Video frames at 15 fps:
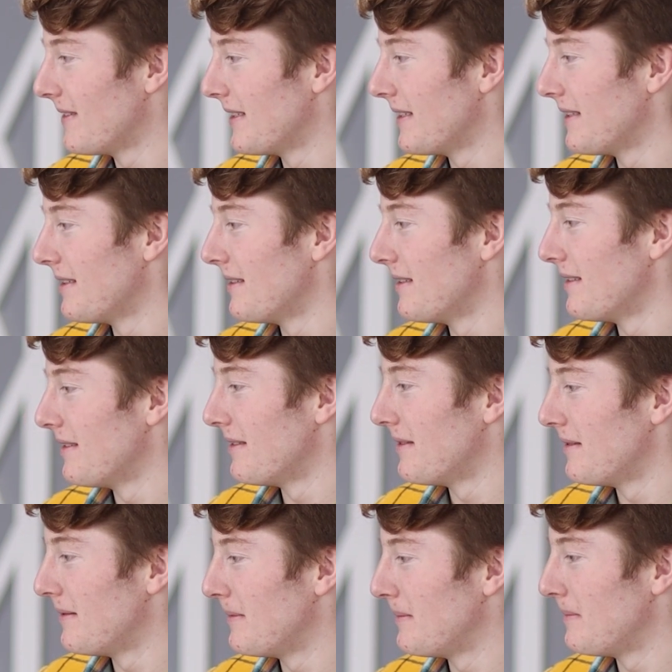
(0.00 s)

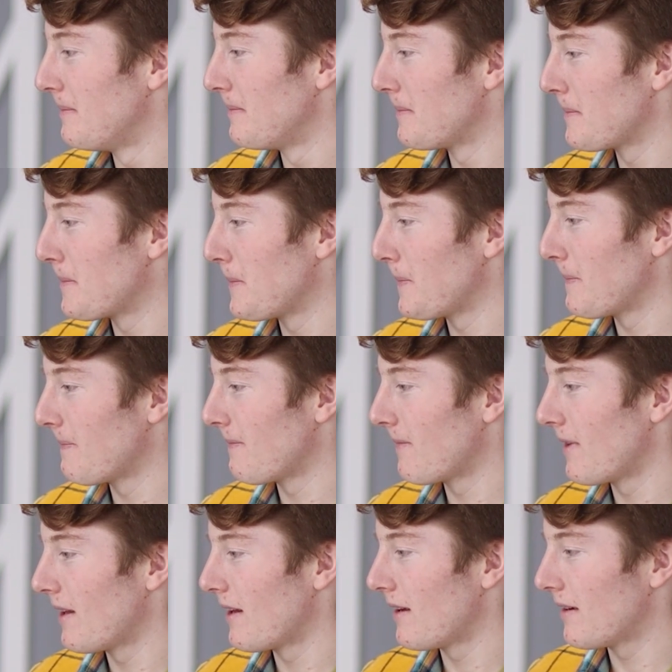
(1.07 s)

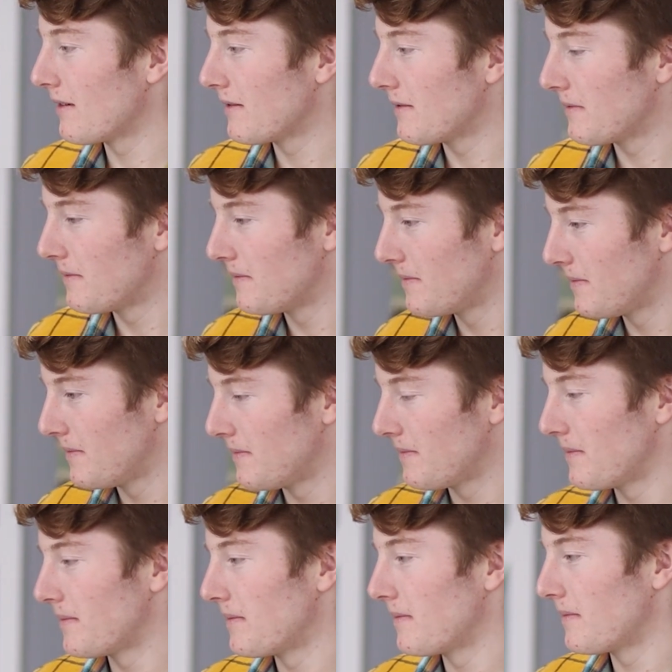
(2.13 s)

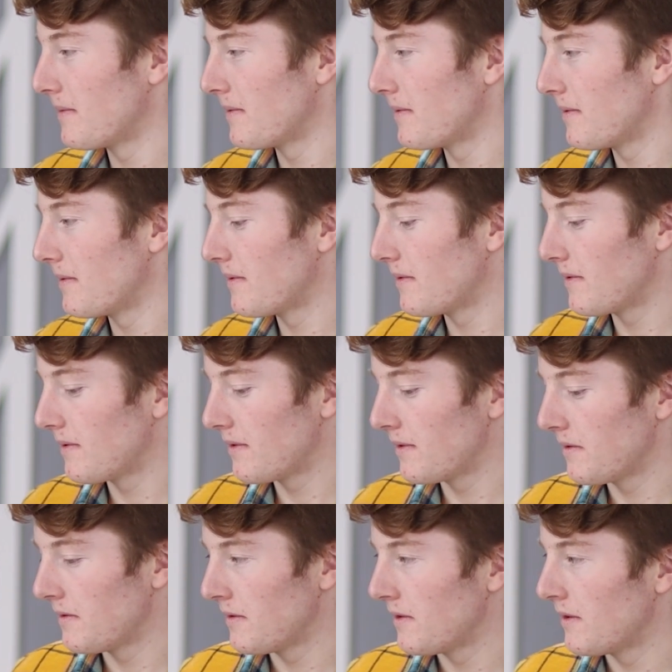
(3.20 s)

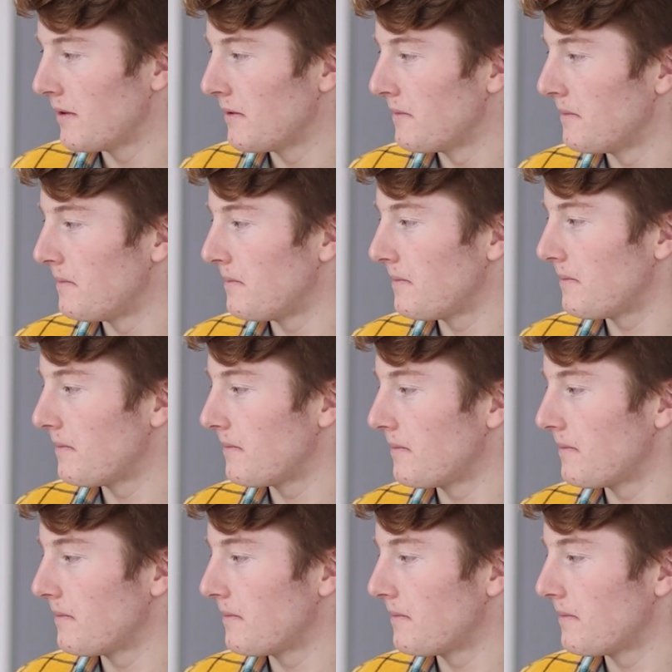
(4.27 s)
(not speaking)